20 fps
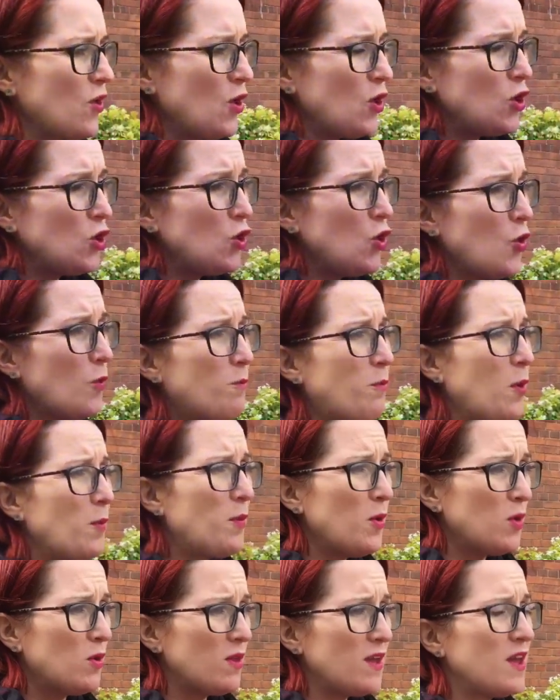that your
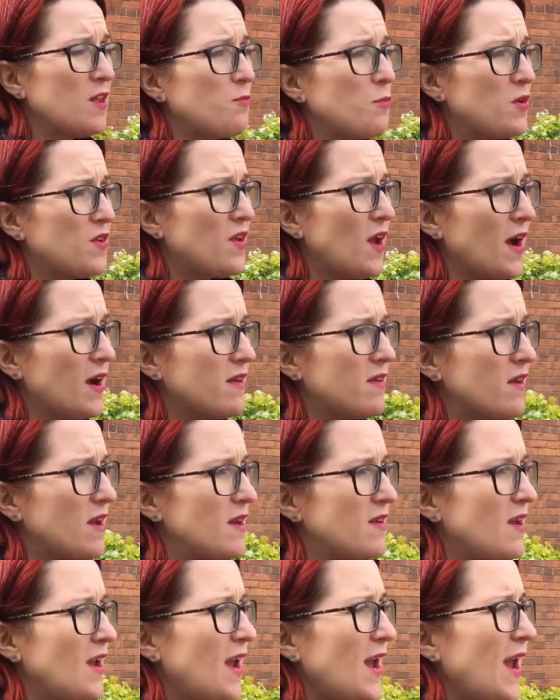bubble is
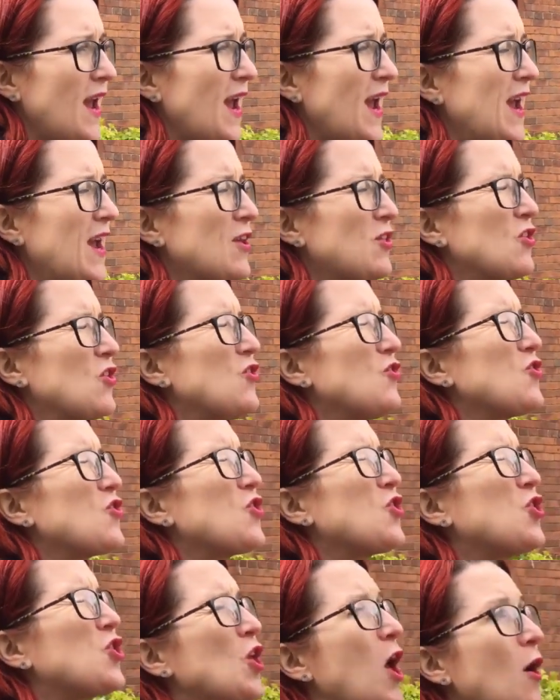protected is
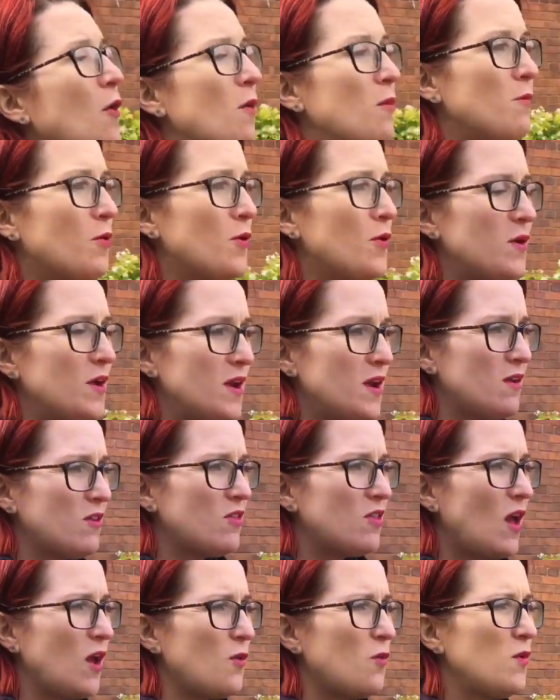so important and
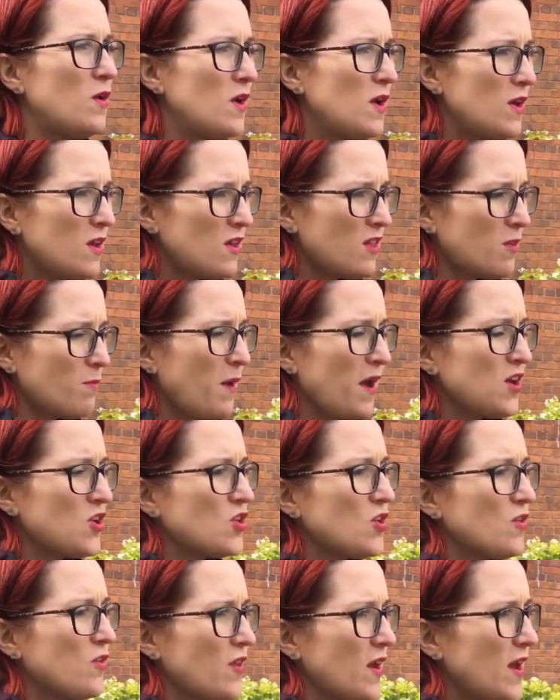so
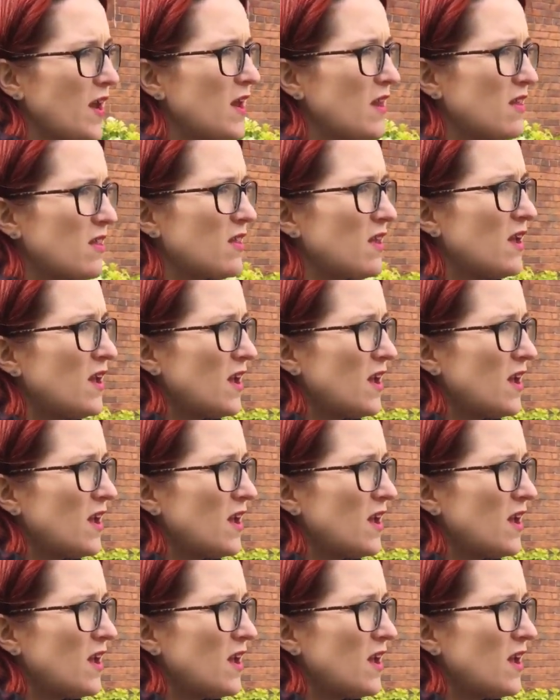special, that it's